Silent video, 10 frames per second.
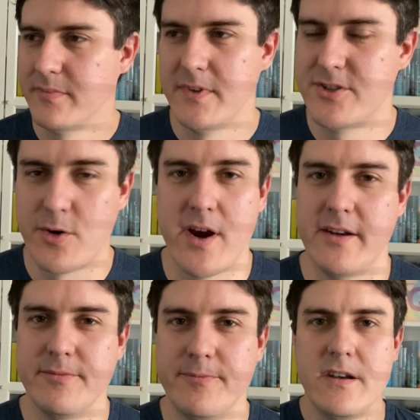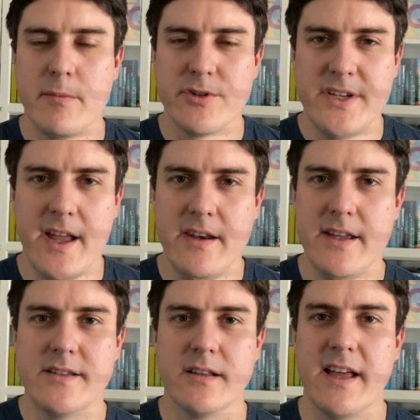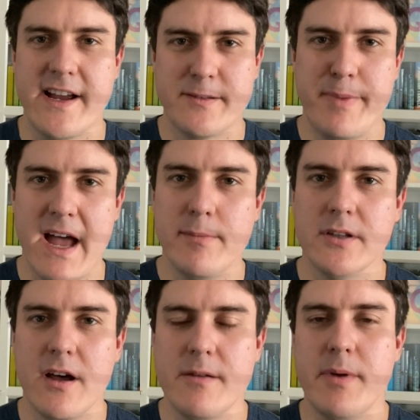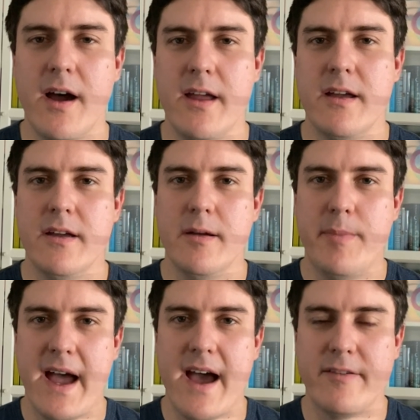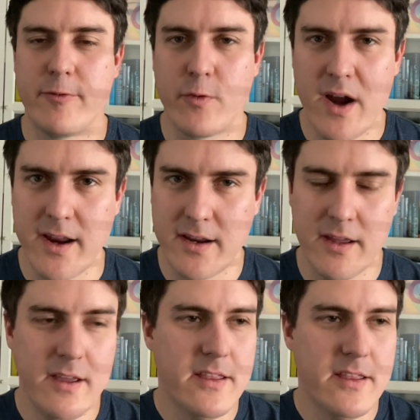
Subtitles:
It's great. Number 10 is Alas, Babylon by Pat Frank.